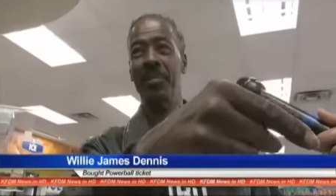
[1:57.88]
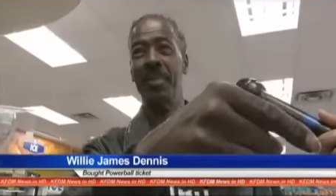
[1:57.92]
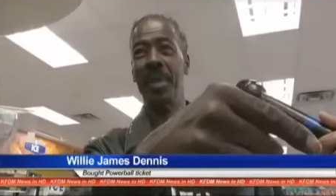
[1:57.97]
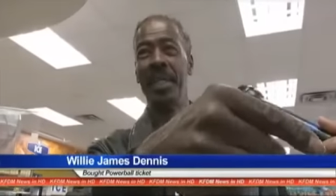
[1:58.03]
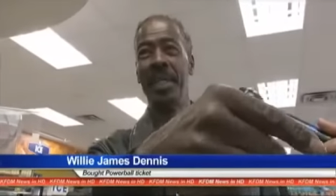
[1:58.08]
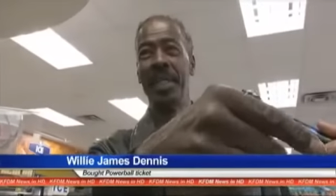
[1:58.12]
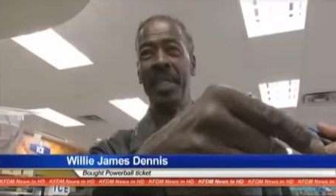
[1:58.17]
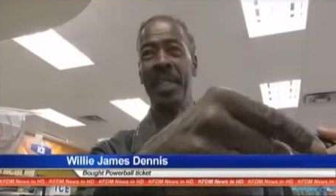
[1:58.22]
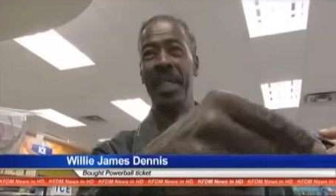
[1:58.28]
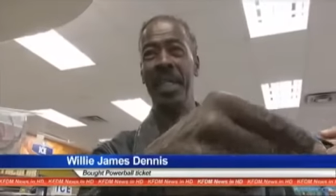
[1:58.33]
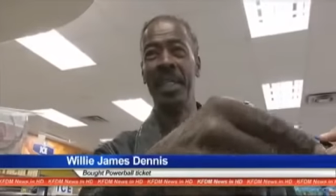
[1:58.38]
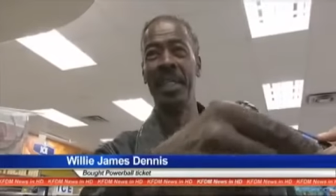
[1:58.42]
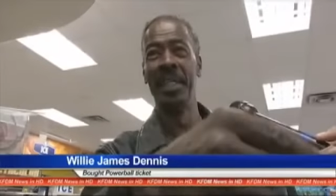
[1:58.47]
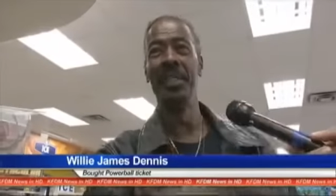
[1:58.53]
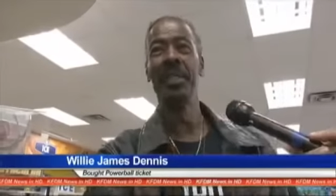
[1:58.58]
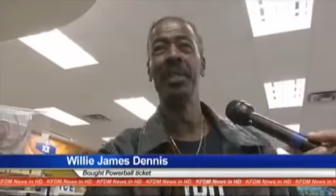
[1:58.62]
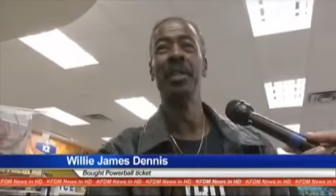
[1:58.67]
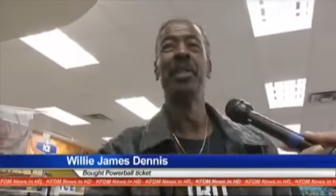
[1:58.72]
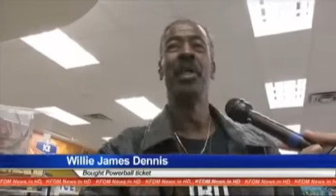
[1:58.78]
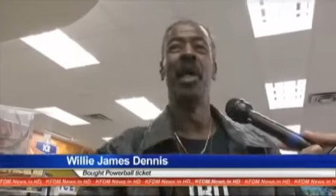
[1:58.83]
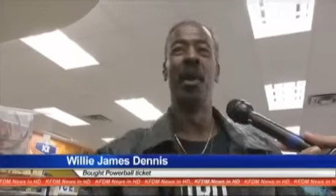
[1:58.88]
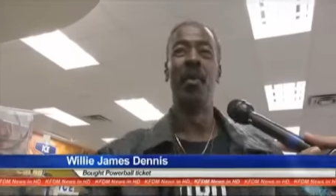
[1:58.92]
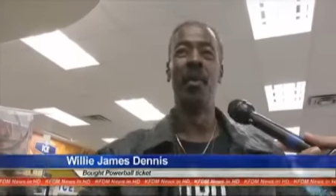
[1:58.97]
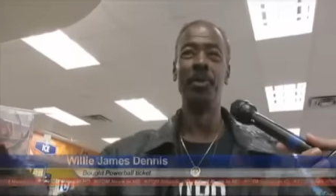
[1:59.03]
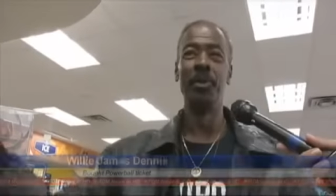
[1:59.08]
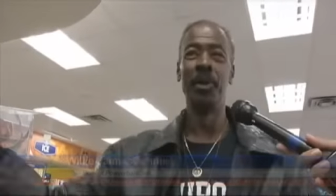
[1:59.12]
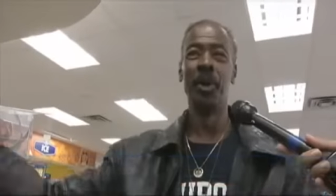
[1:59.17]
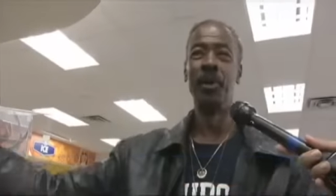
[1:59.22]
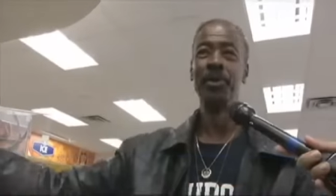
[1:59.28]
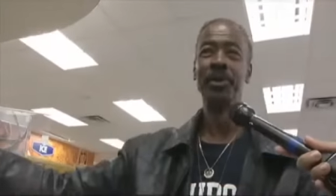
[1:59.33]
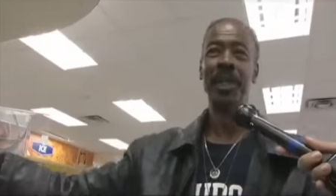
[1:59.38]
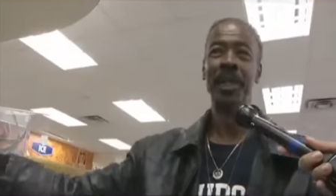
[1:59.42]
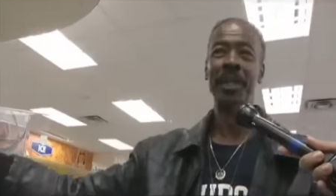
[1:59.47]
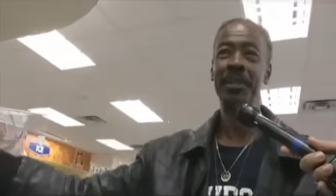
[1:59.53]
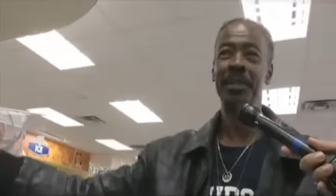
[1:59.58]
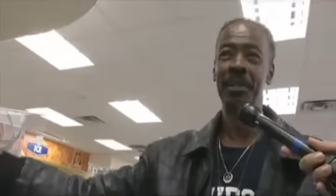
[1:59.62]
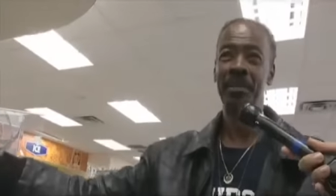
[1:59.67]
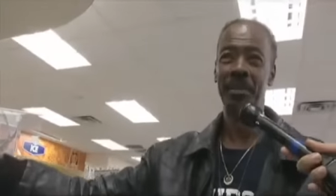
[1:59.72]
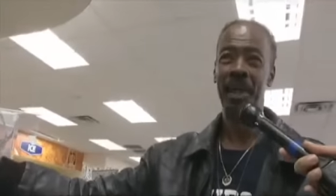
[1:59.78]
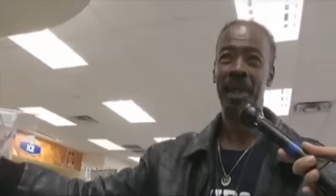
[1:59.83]
money in it. I'm going to
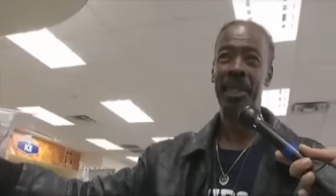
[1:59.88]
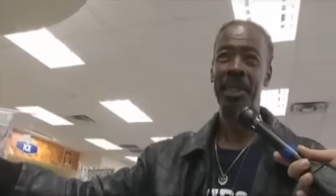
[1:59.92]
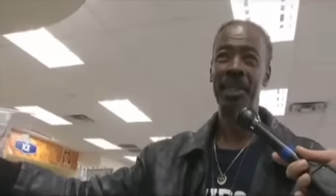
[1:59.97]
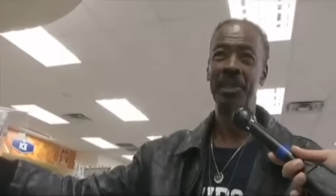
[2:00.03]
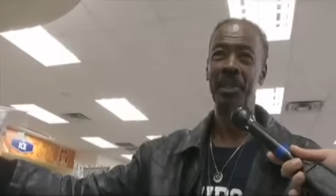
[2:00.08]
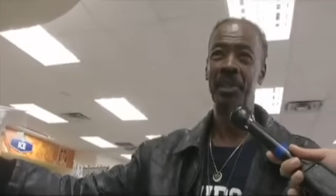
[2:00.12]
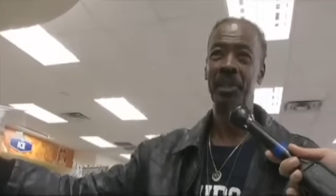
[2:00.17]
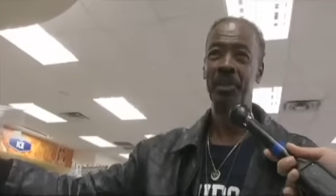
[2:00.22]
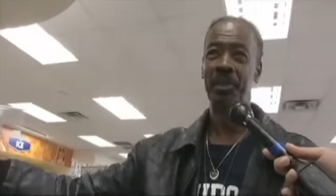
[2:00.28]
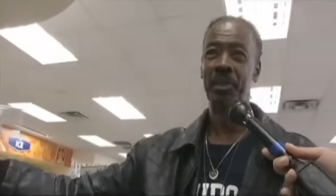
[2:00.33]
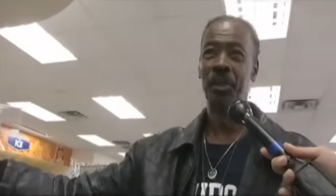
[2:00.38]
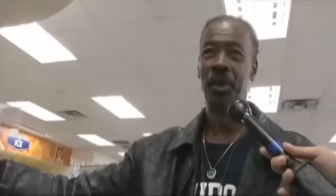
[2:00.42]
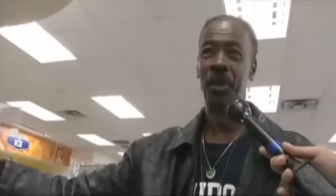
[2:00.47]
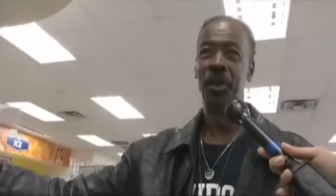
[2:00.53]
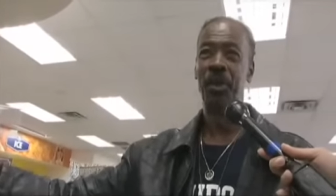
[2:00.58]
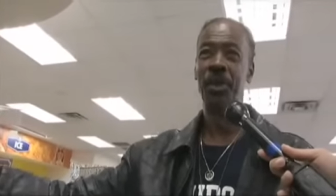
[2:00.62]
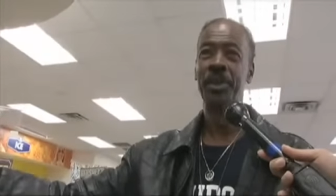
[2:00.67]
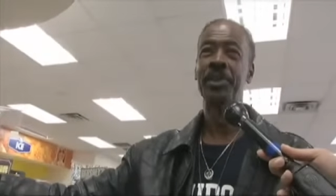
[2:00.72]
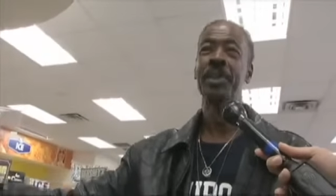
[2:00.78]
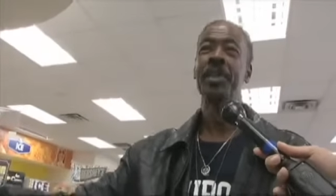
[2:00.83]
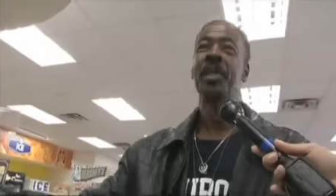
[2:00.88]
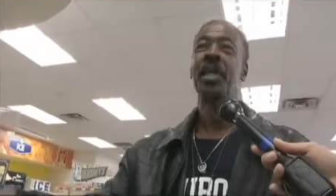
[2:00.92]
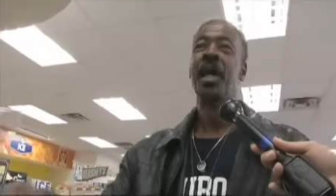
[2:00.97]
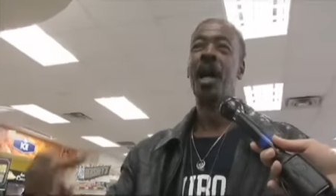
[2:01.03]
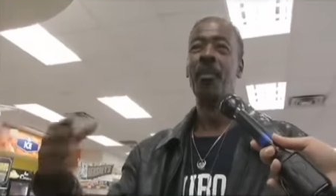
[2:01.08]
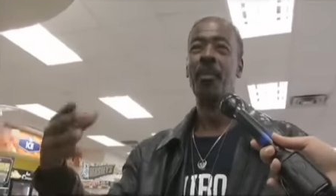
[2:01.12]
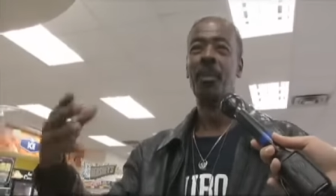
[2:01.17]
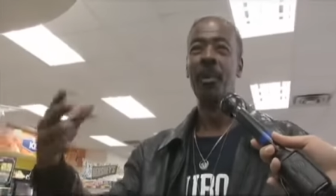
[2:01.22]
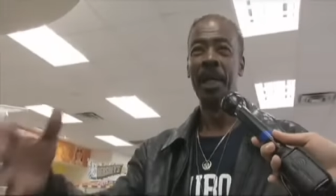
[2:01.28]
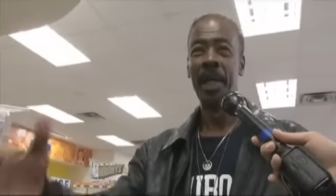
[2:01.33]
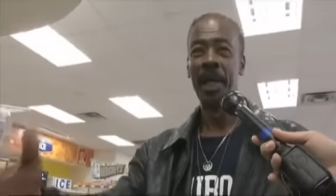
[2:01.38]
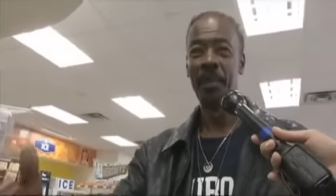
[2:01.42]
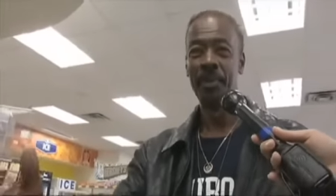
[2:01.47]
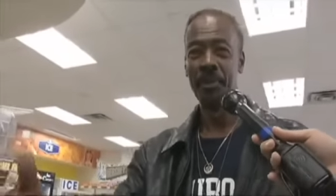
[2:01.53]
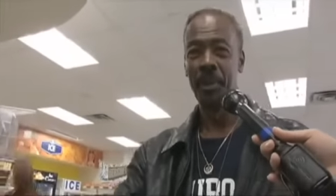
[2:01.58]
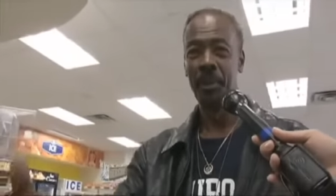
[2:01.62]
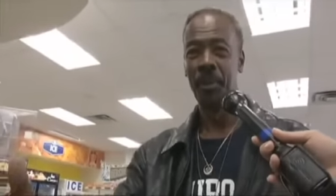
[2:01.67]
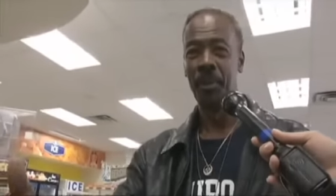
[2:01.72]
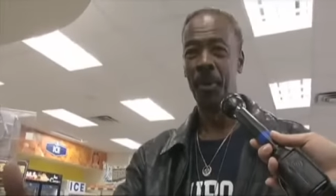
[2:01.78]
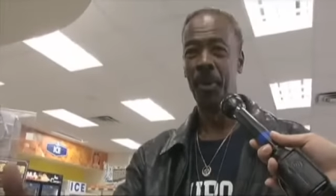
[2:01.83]
donate some money to the church. I'm going to help
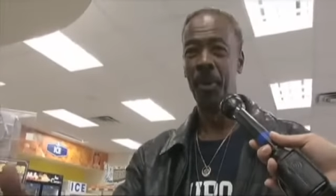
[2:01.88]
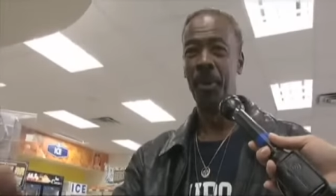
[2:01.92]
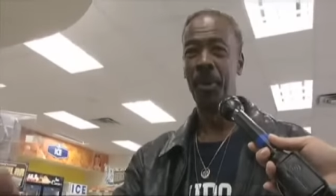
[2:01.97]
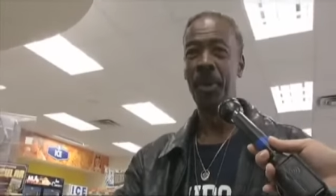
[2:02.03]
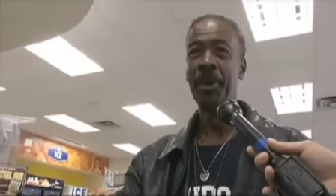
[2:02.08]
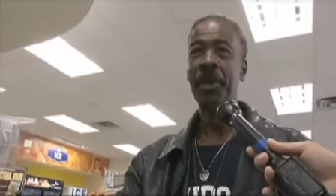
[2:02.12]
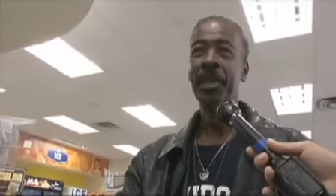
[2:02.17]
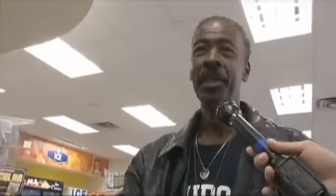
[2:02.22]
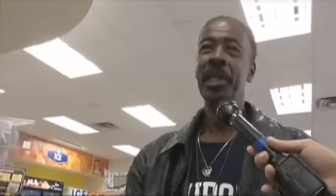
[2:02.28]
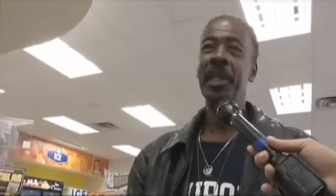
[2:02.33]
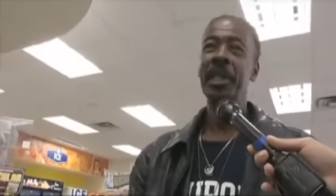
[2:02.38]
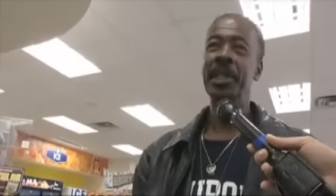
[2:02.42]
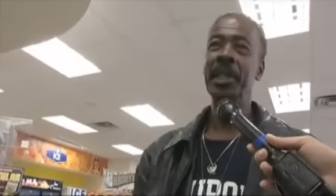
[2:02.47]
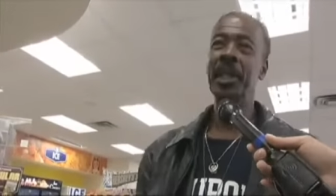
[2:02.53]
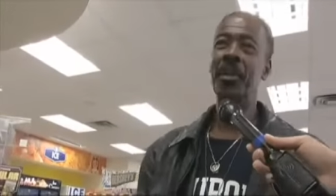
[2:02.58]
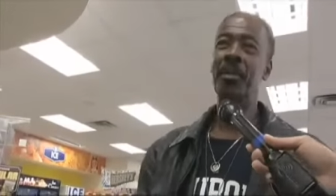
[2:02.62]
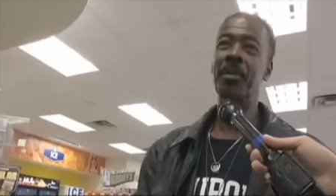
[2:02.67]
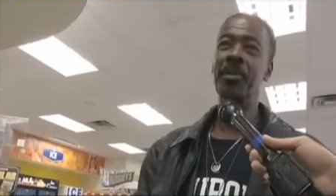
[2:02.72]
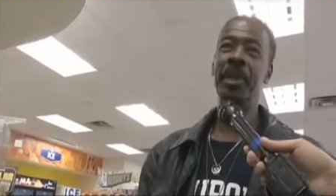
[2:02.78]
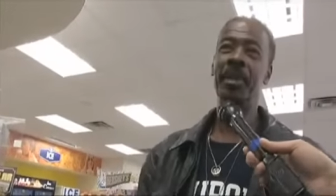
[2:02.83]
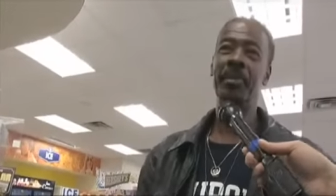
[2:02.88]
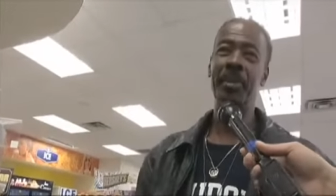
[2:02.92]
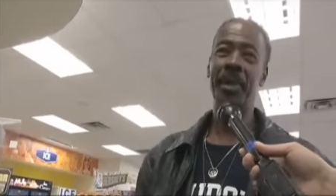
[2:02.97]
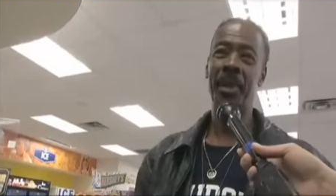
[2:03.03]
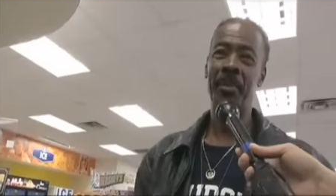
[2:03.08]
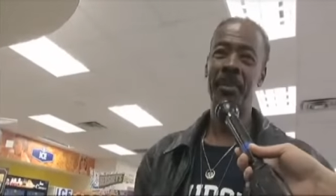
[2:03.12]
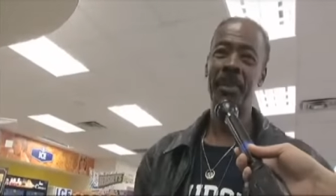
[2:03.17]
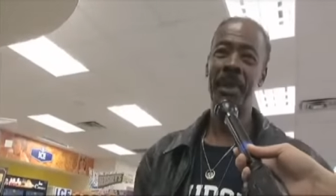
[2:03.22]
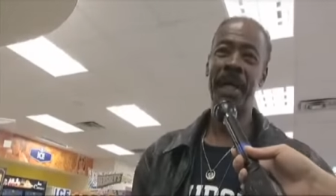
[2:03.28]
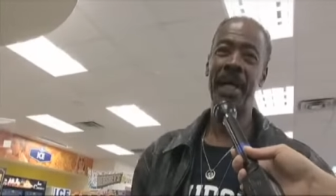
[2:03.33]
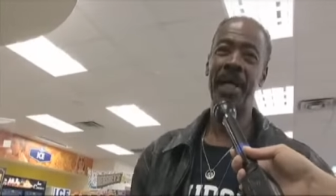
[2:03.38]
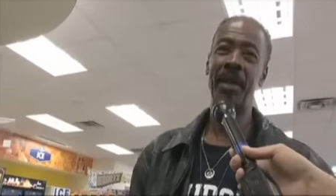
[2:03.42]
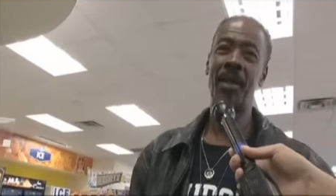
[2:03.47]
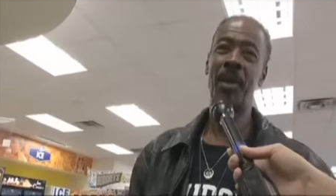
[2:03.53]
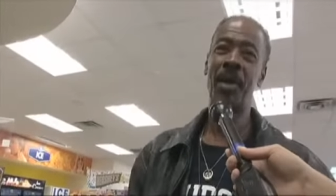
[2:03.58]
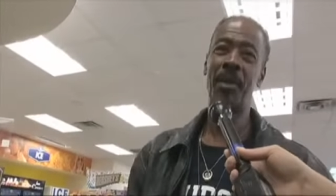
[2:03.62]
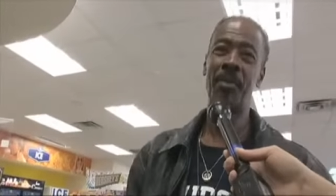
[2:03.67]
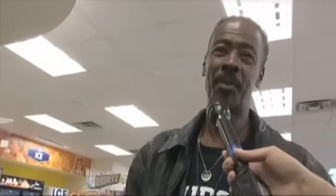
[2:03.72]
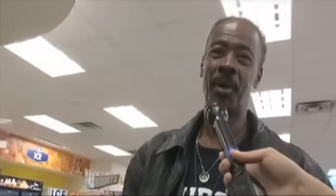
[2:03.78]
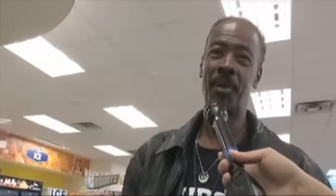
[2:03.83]
the poor. And then I'm going to get me a bad
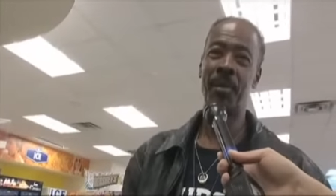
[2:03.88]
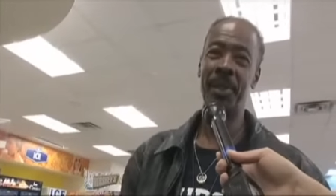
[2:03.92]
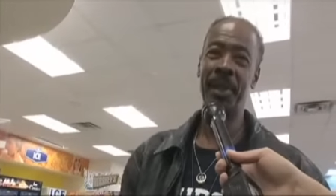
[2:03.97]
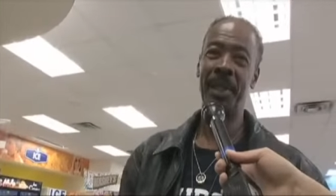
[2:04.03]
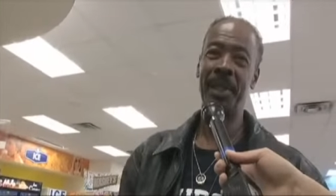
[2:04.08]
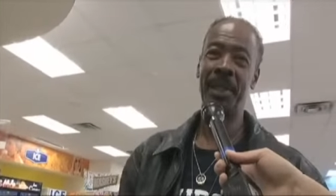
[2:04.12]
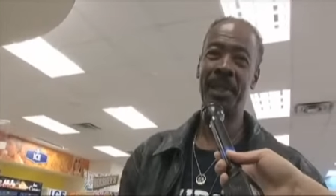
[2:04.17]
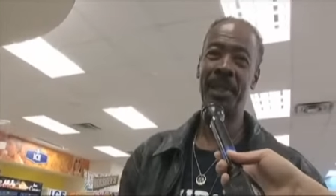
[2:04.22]
automobile